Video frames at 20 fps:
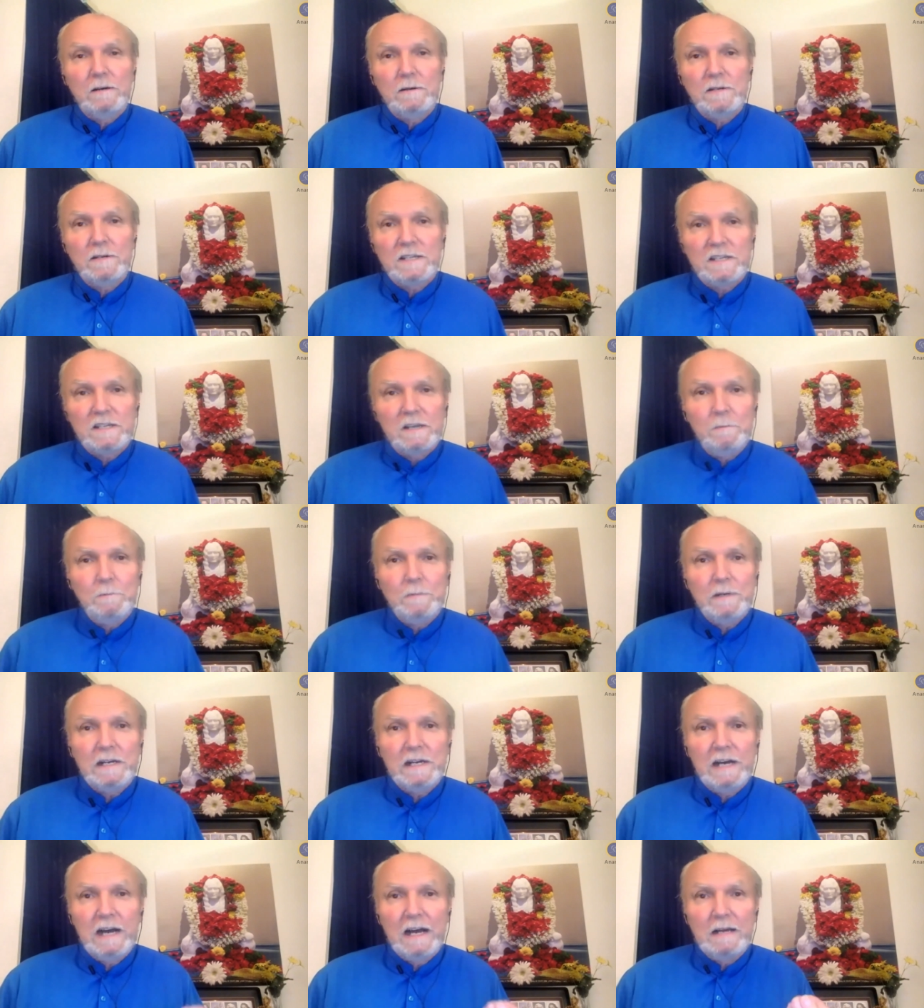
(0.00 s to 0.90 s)

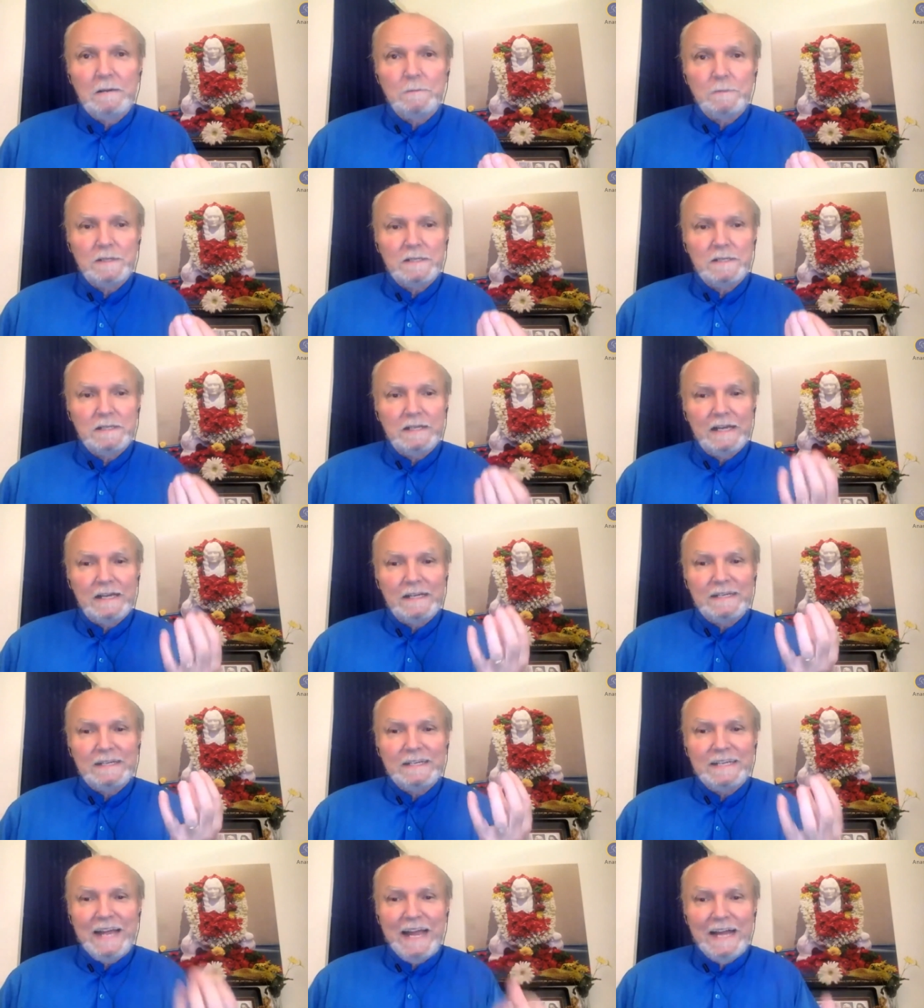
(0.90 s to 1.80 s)
sometimes they
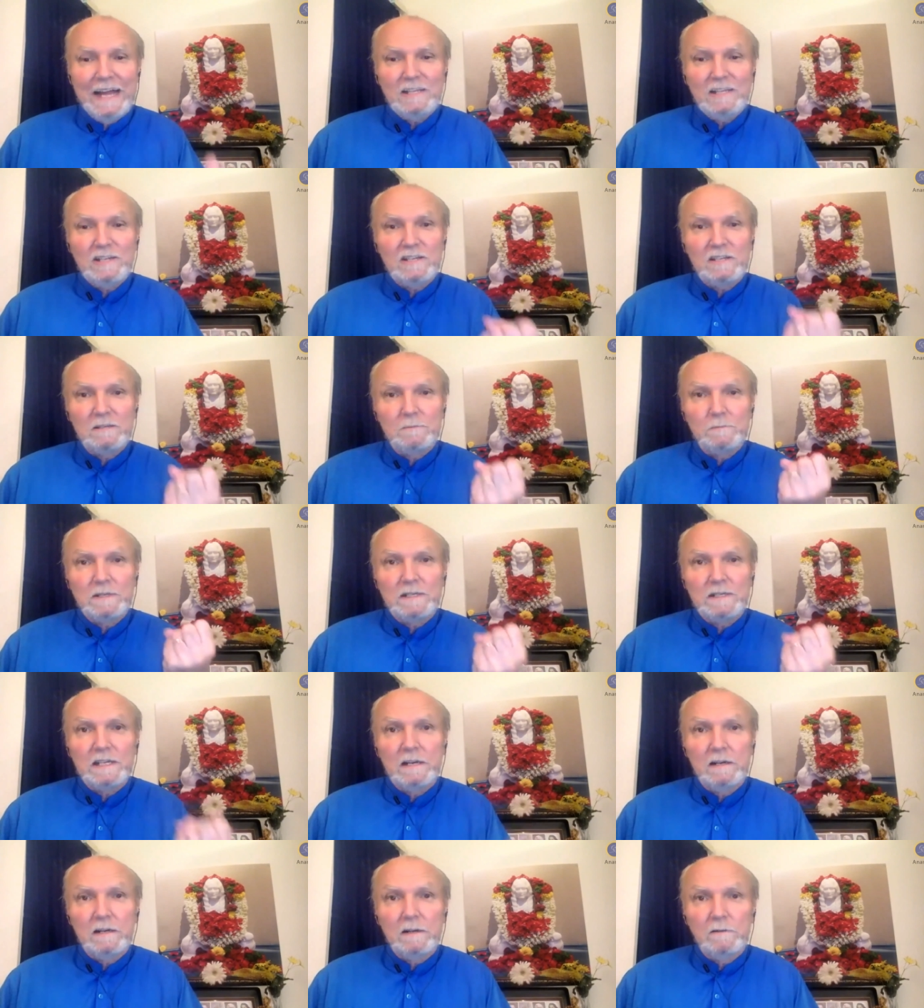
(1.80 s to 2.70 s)
attach
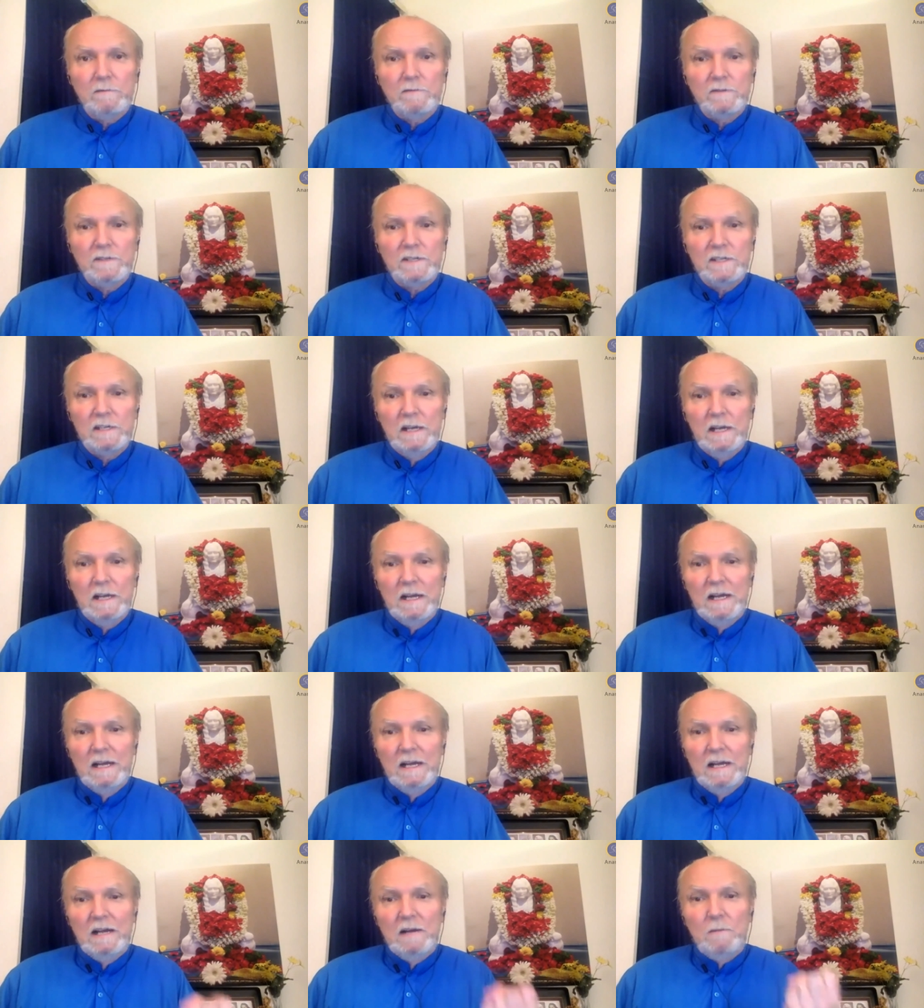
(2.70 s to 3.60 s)
themselves
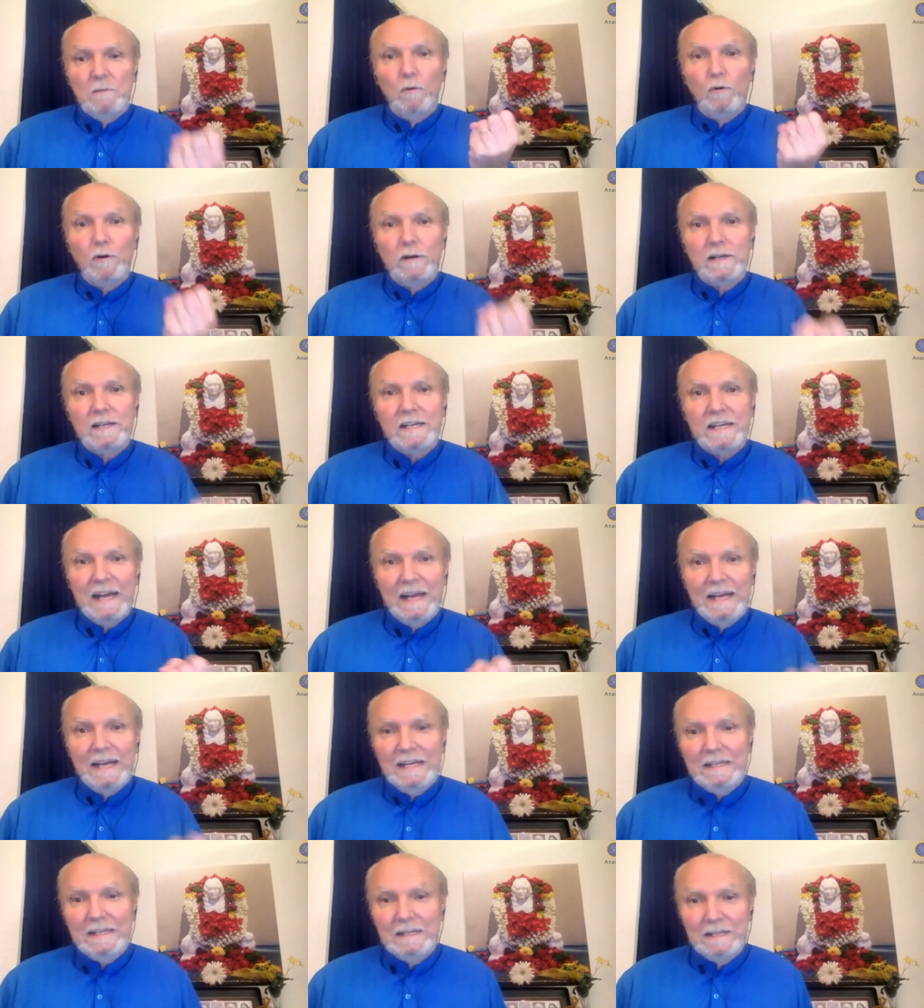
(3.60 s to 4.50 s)
more
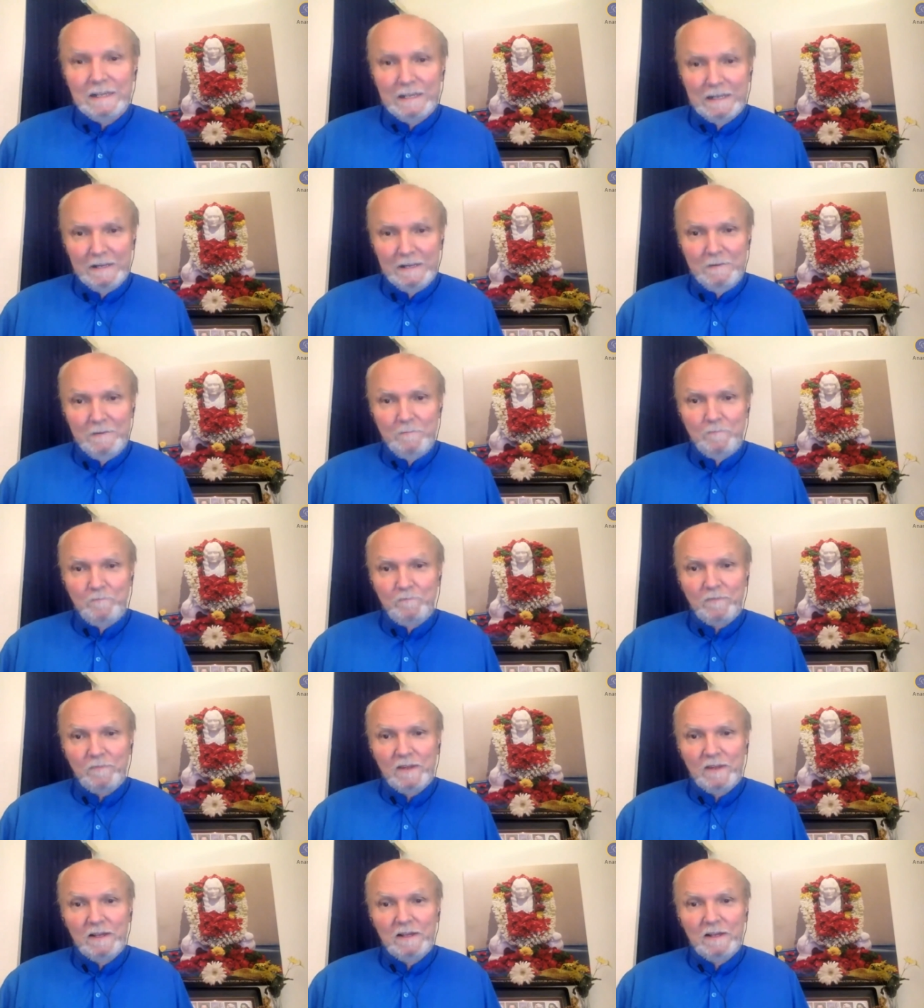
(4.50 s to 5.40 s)
tightly
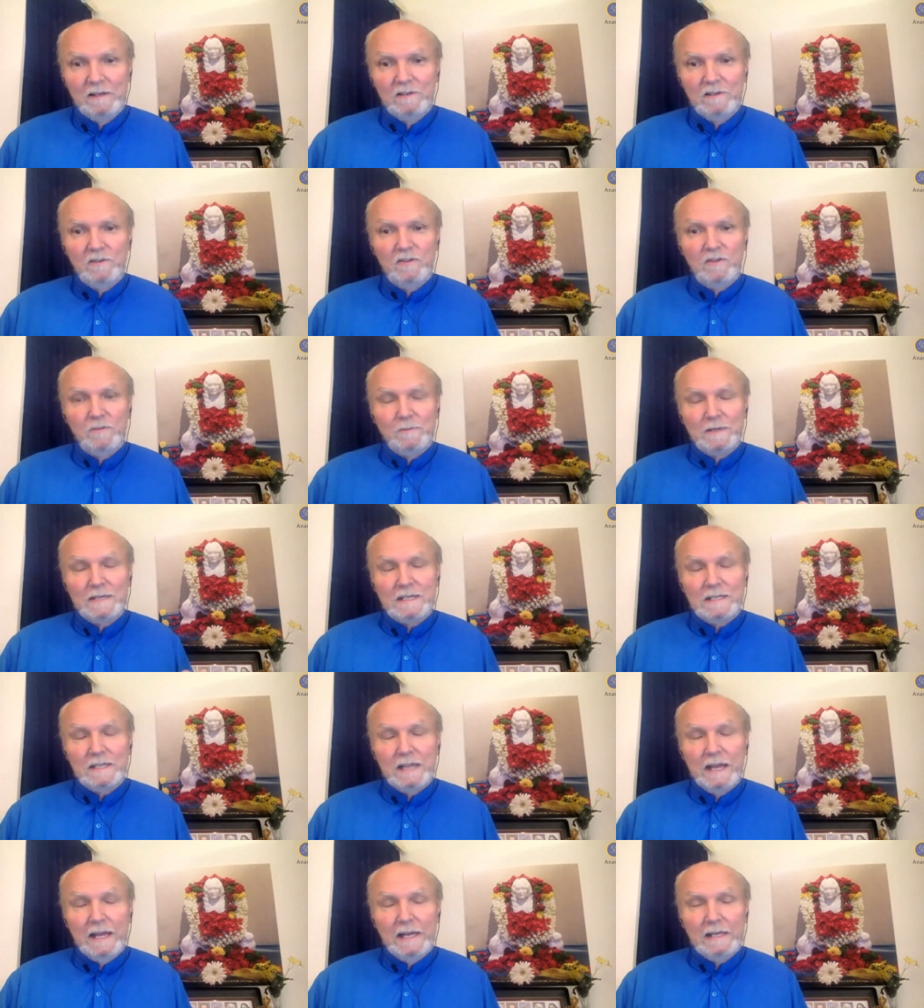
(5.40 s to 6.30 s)
to the
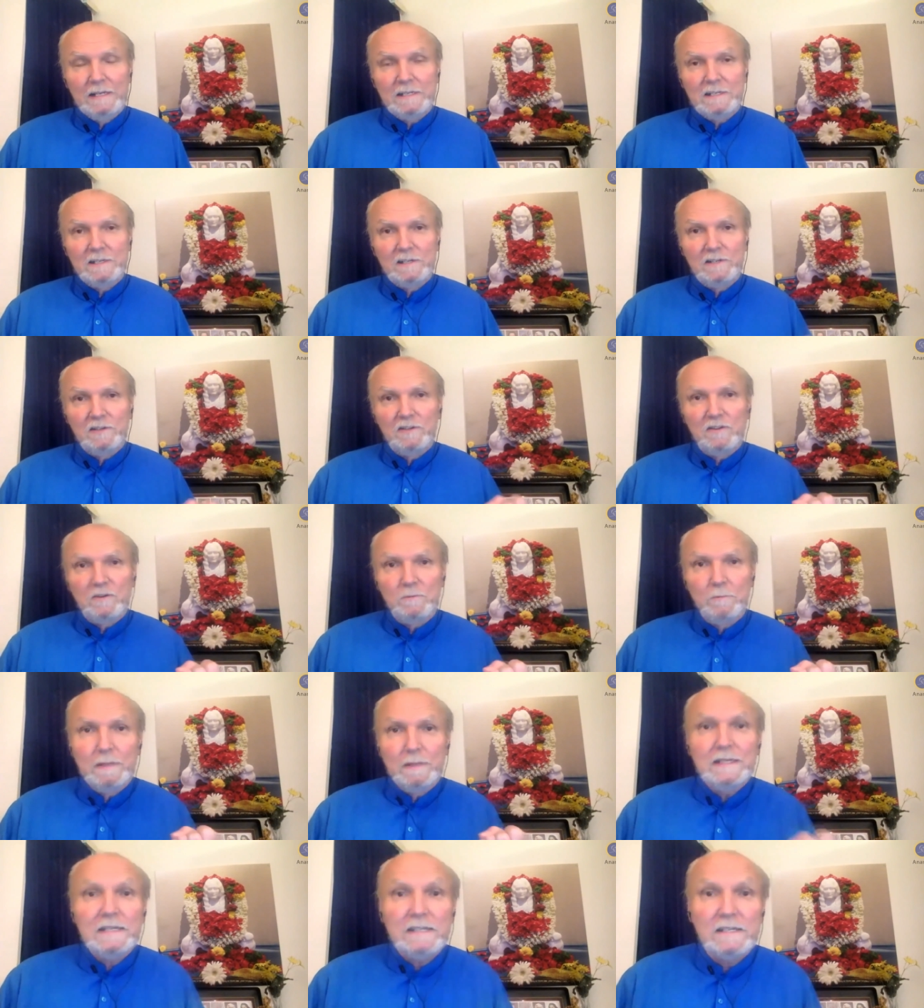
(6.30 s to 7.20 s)
mistakes and to the
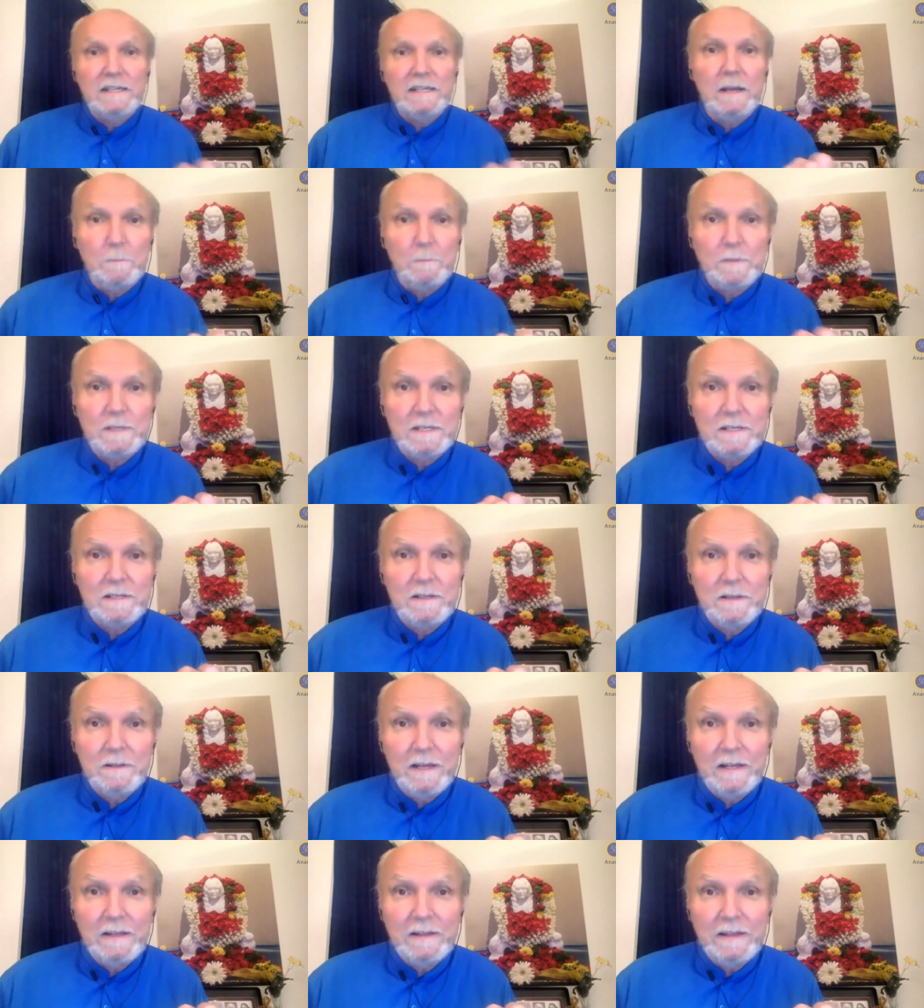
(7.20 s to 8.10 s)
missteps
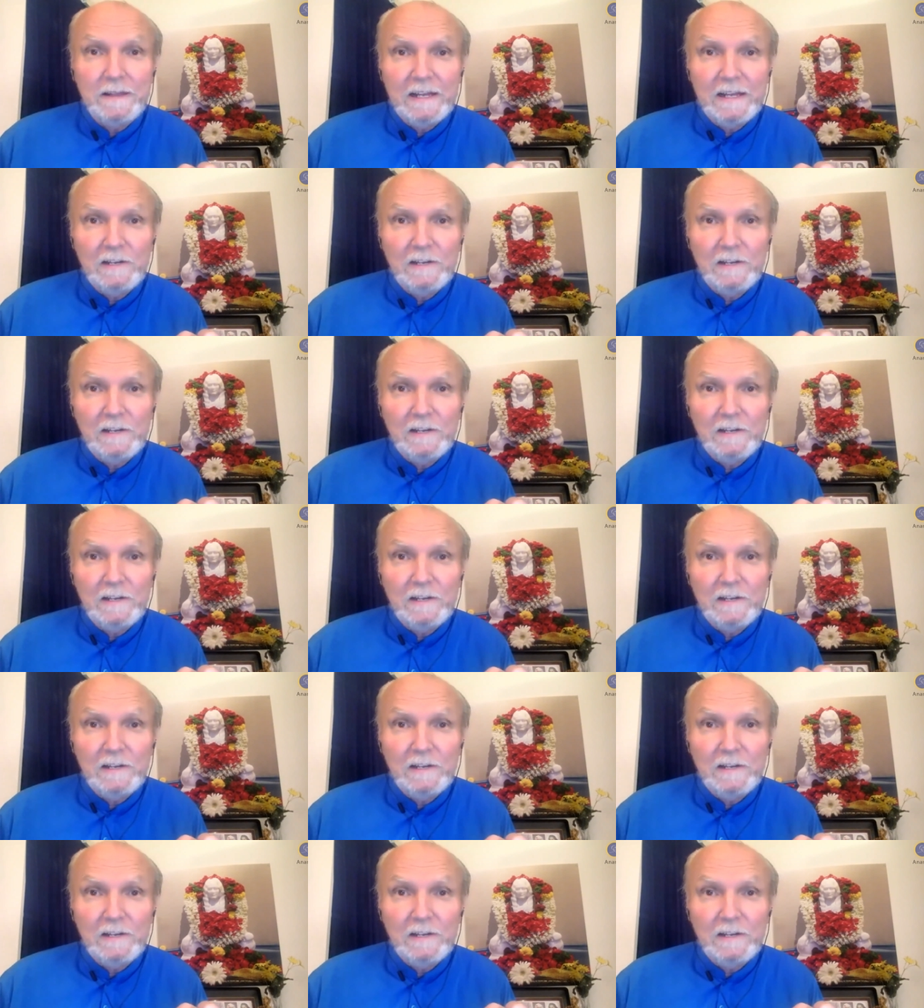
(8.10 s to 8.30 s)
that they